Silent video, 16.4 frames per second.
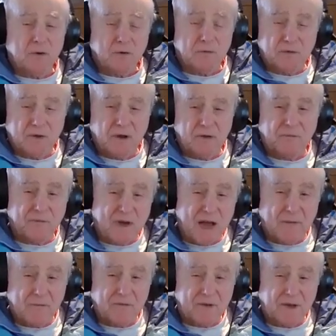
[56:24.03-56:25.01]
you've done
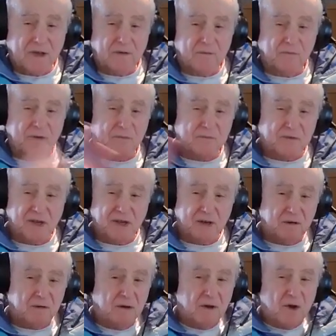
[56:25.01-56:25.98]
5, 10,
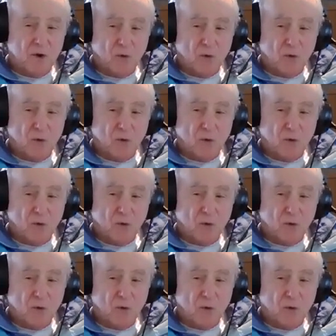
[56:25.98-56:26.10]
15